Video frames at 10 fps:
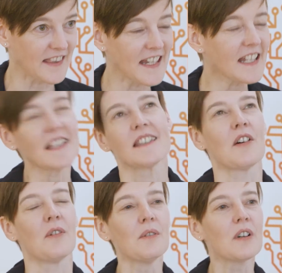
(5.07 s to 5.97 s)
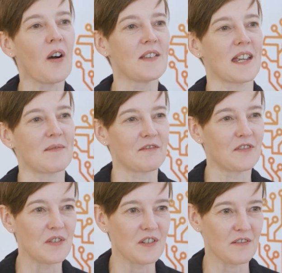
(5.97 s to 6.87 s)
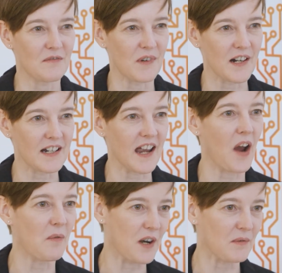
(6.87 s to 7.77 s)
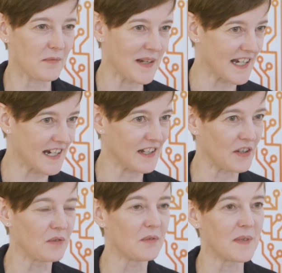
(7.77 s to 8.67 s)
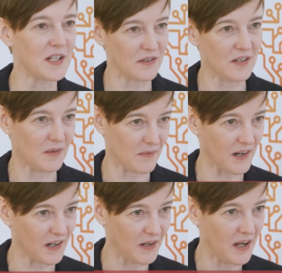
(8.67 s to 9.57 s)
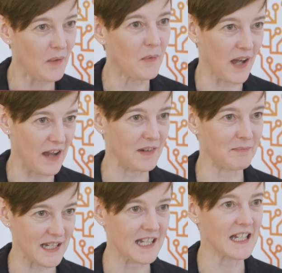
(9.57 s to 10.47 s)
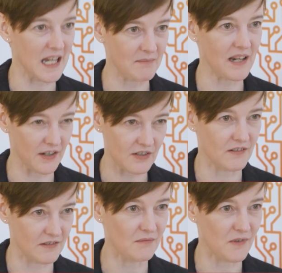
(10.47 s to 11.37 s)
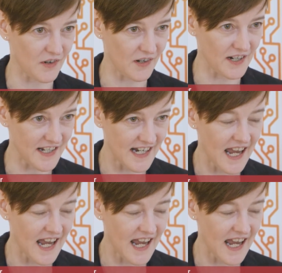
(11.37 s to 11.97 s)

I think the whole concept of future of work, how work will be done and who will be doing work, will have a big impact on reward.